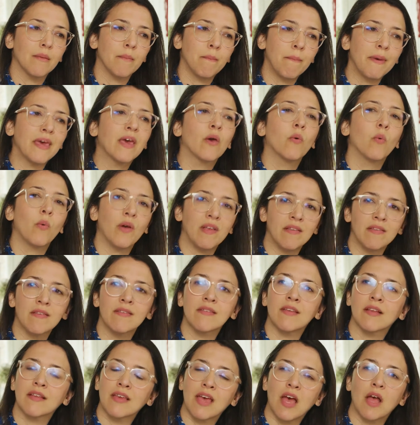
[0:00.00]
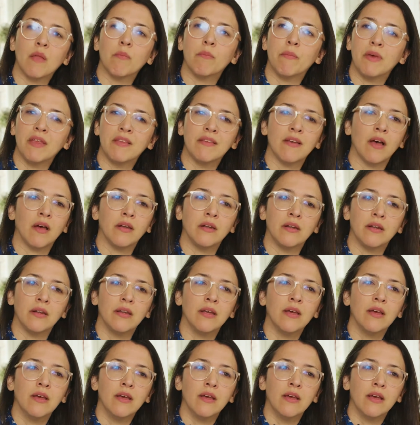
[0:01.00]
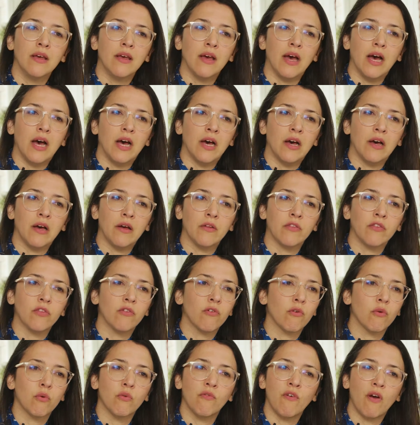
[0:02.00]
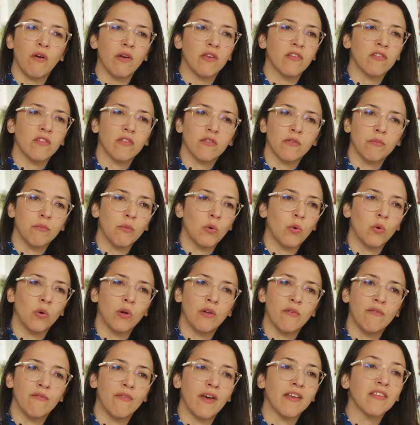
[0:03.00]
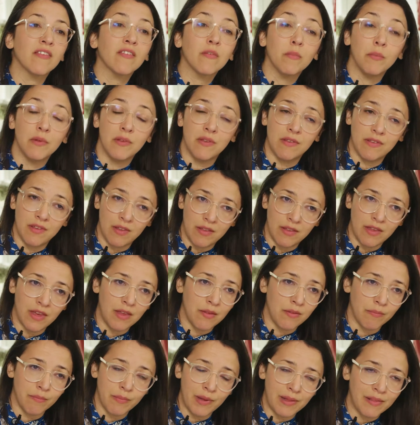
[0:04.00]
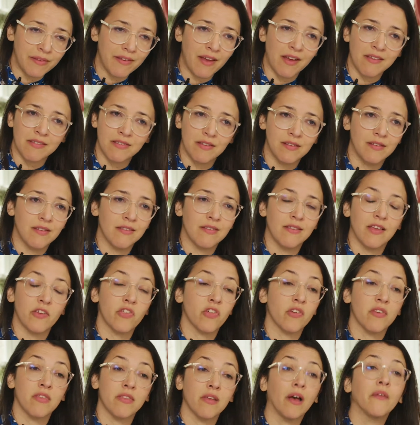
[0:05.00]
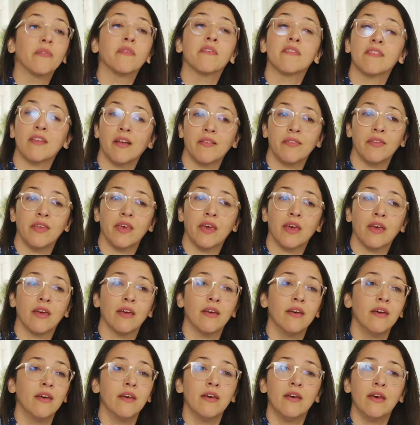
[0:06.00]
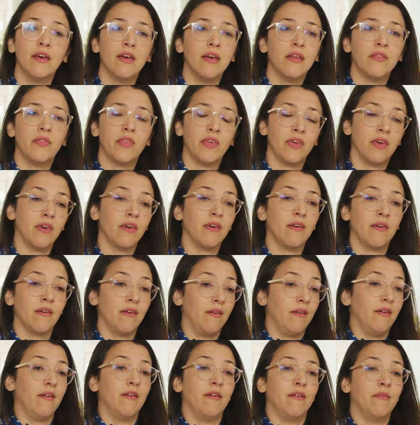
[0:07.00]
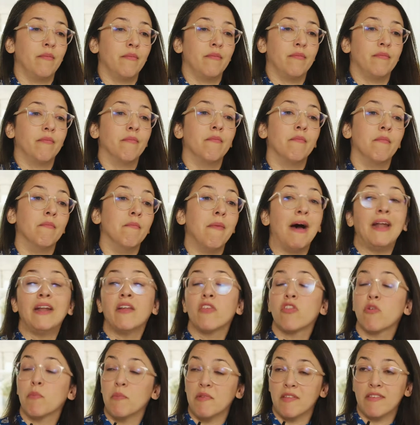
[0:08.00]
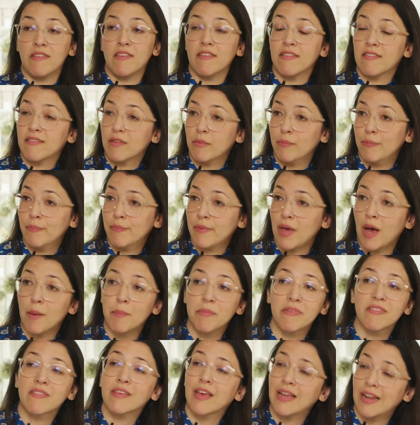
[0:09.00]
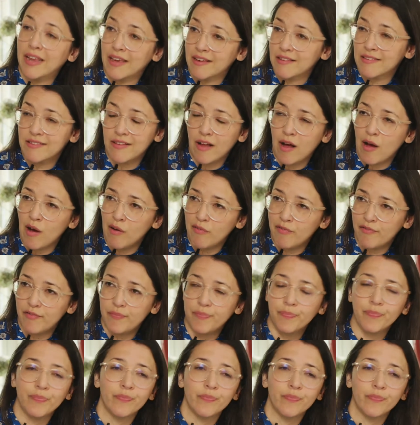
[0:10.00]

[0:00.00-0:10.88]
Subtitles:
big wins that can be done through very small investments in built assets, such as understanding the management system, upskilling staff,